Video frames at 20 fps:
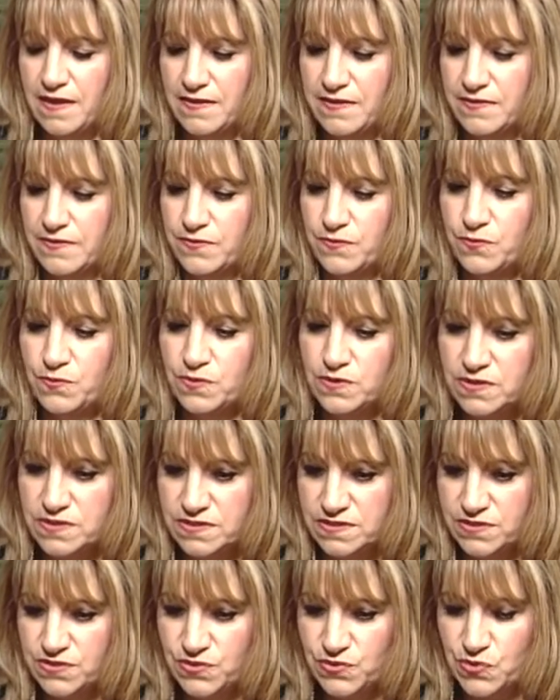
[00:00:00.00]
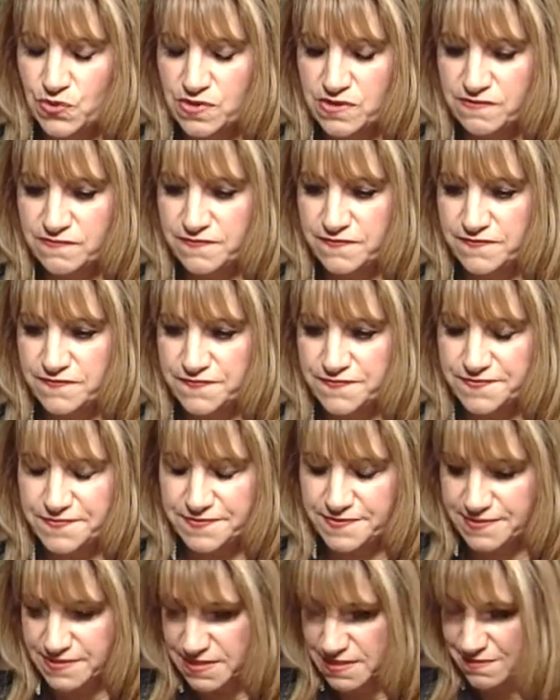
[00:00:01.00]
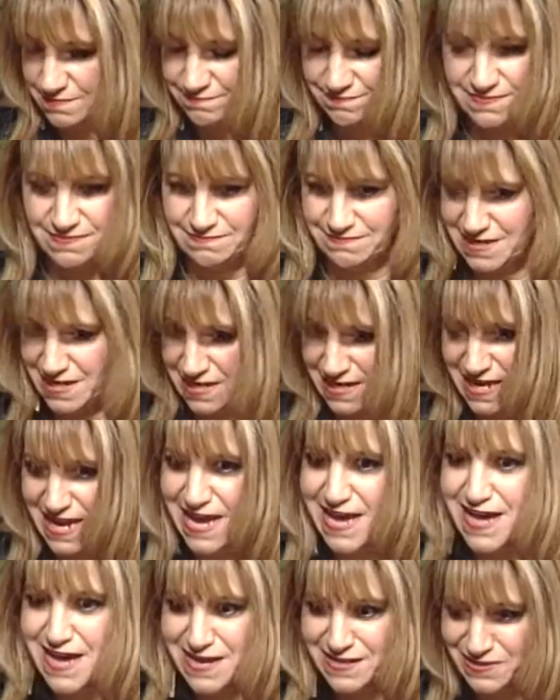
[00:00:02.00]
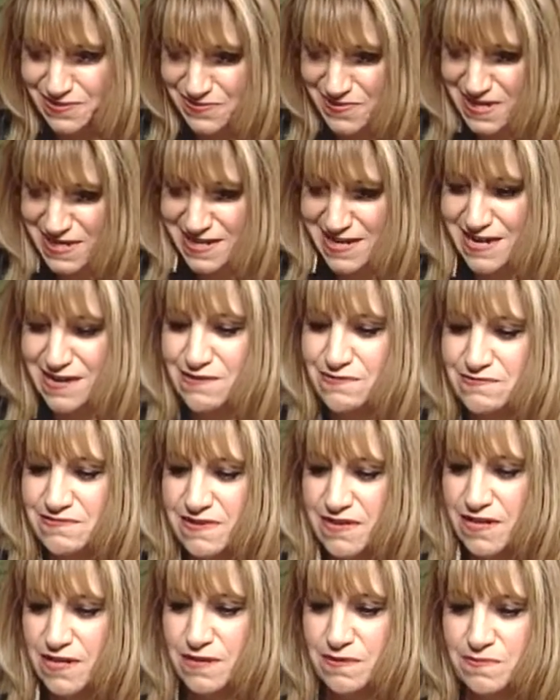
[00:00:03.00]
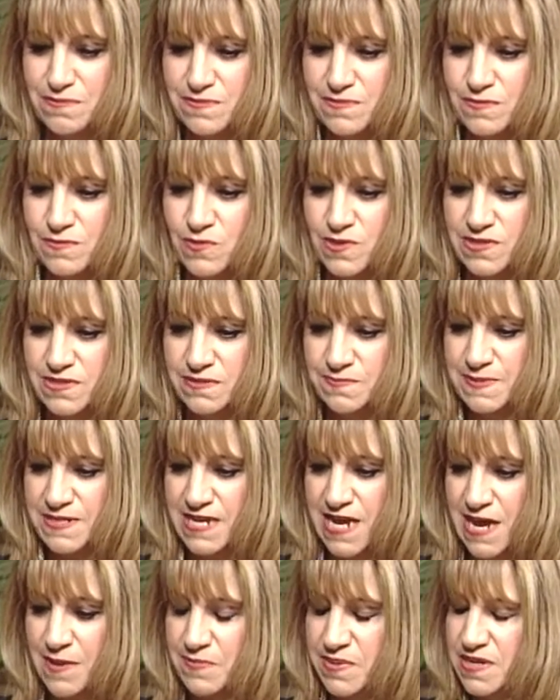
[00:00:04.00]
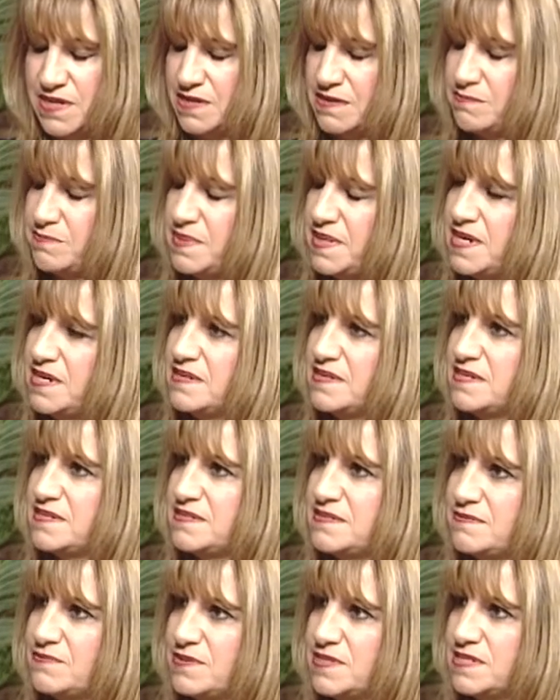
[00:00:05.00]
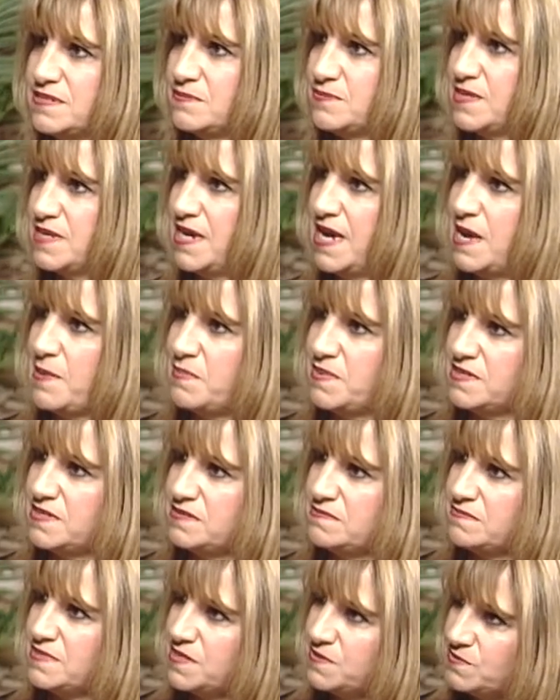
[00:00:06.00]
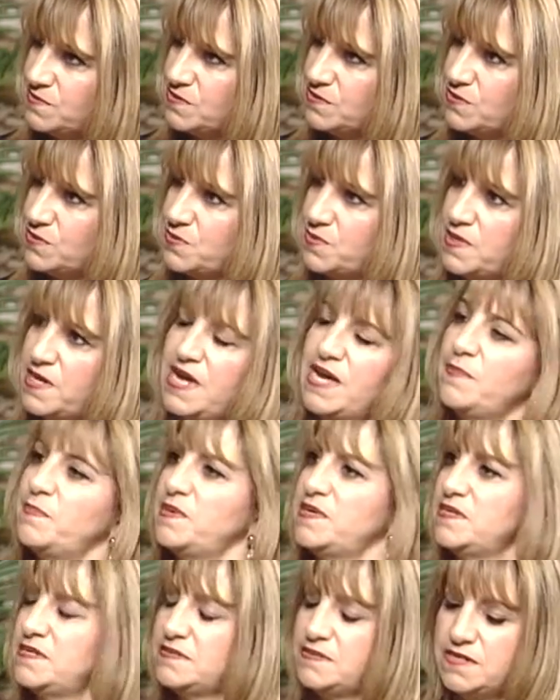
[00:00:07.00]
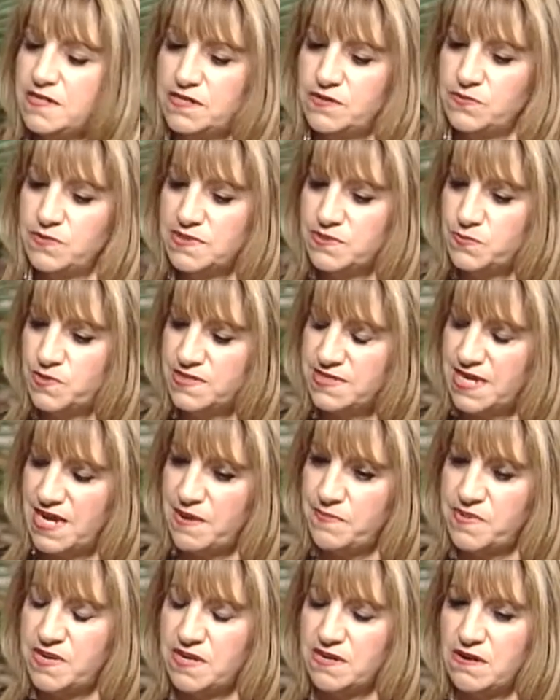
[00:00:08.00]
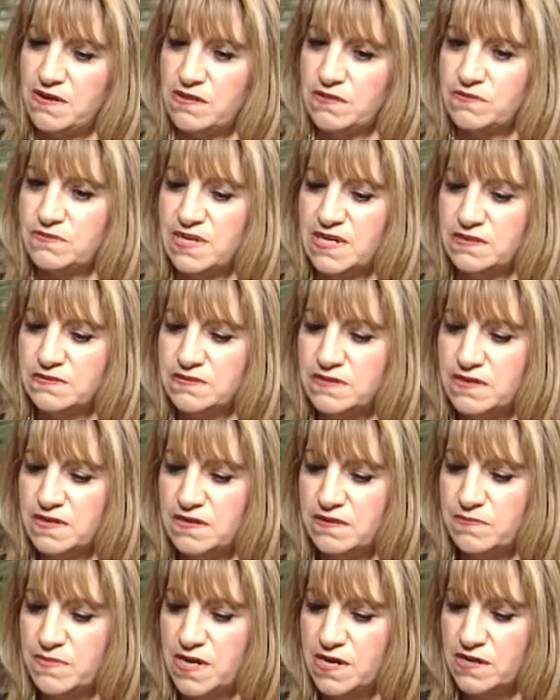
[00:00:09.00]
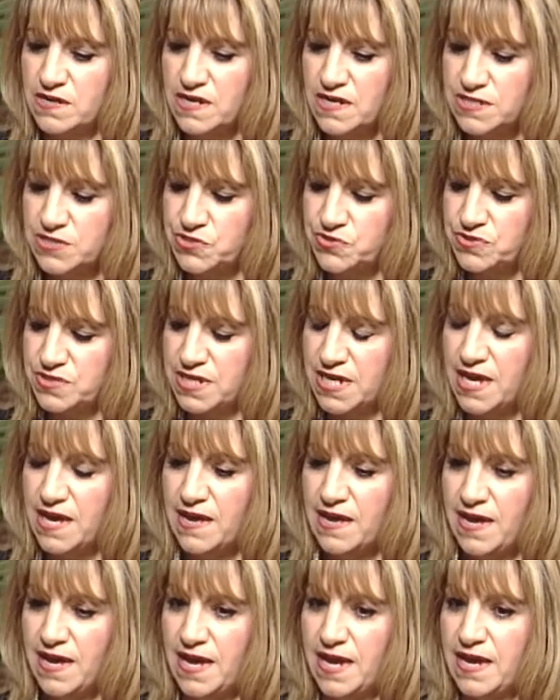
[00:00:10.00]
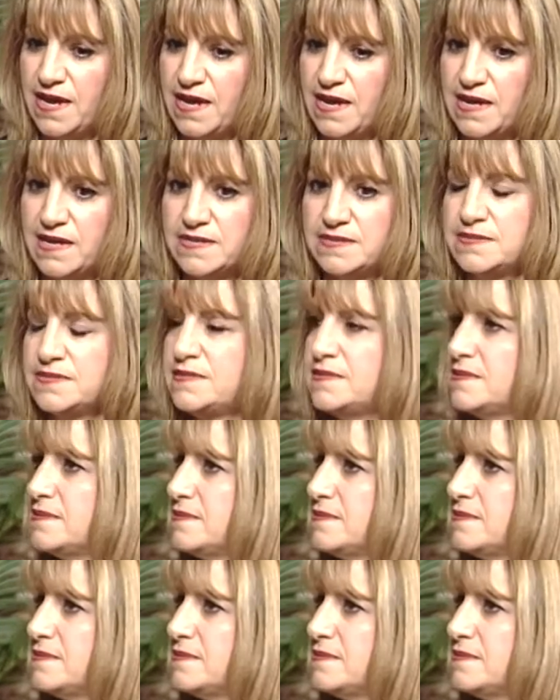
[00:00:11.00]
The world is sort of in chaos right now. What's been happening in Paris, what happened in Beirut, what happened in, what's happening all around our country, and